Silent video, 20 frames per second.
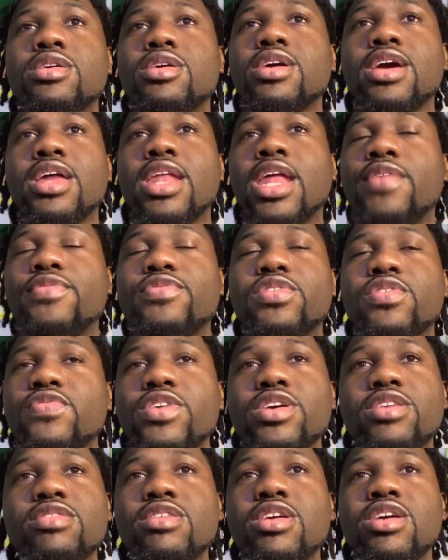And after
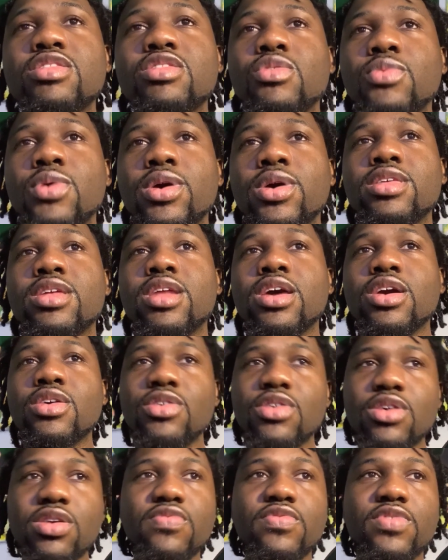fixing it the way that I
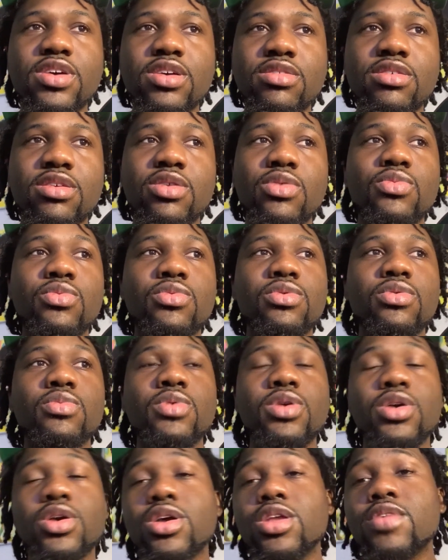could fix it,
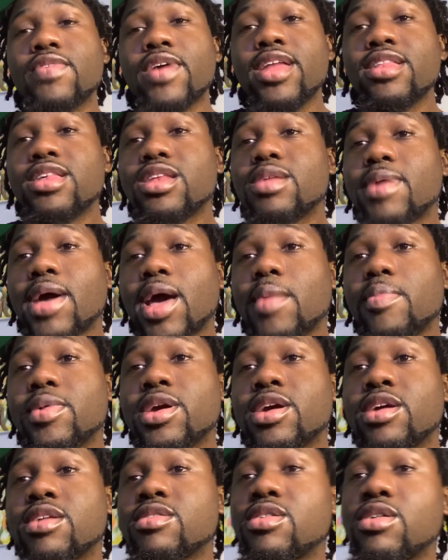what could have ended up
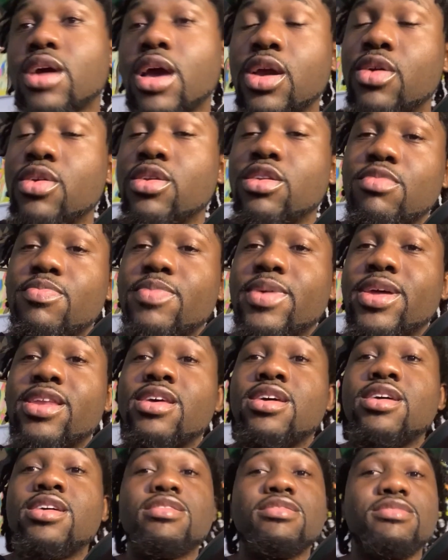happening is I could have spent
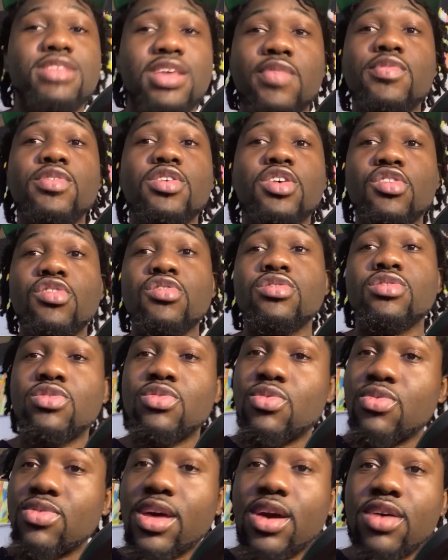$700
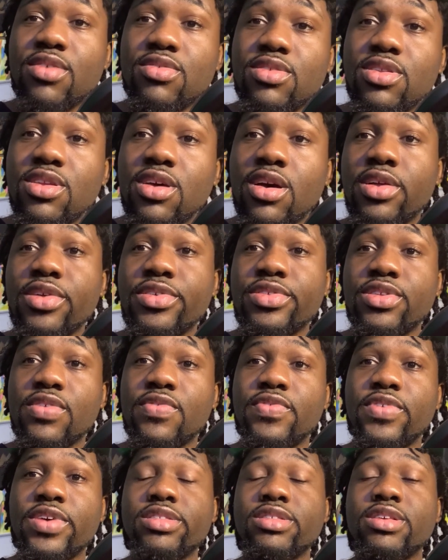to $2,000 to
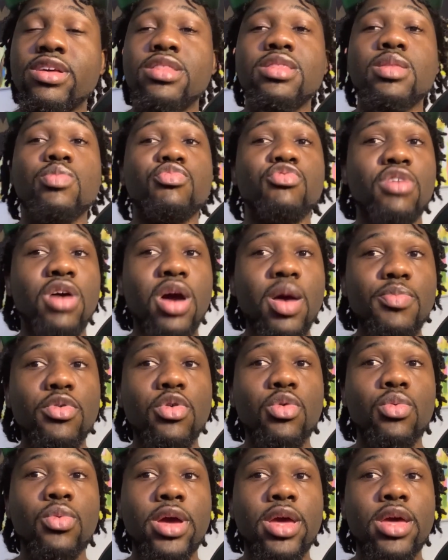fix it the
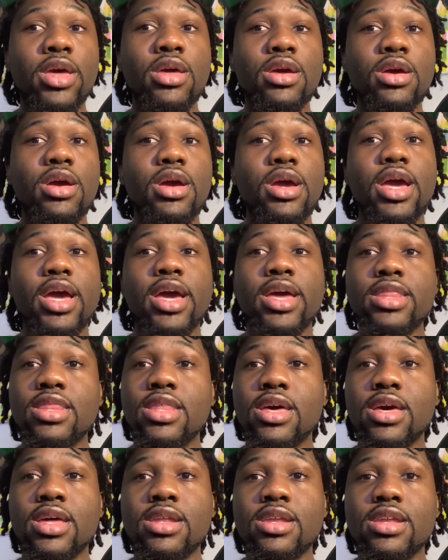proper way, and
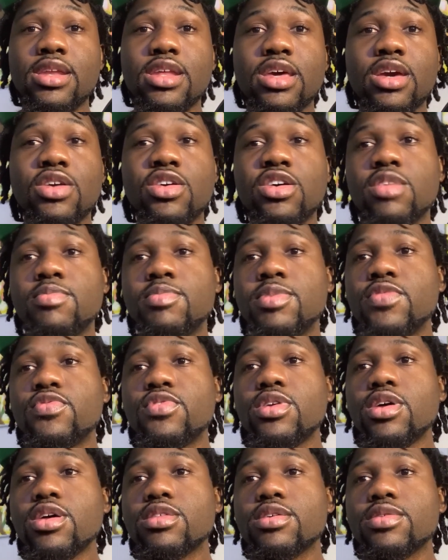then it could have been
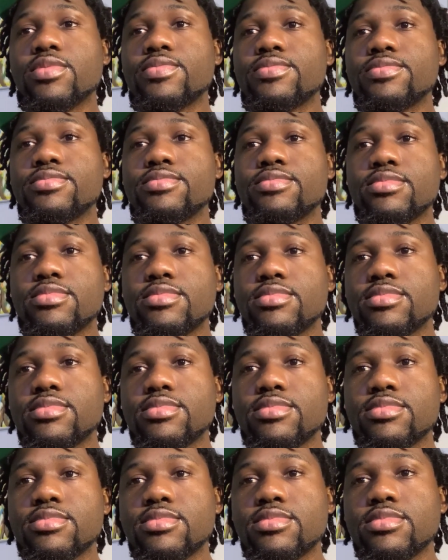for nothing.
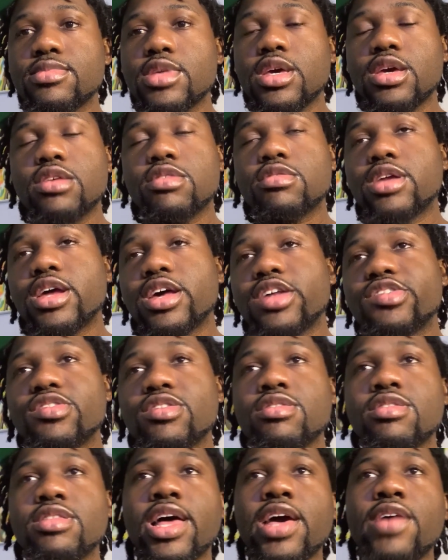So that's
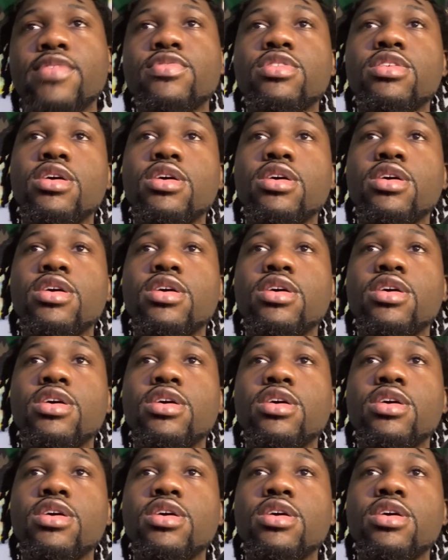just life.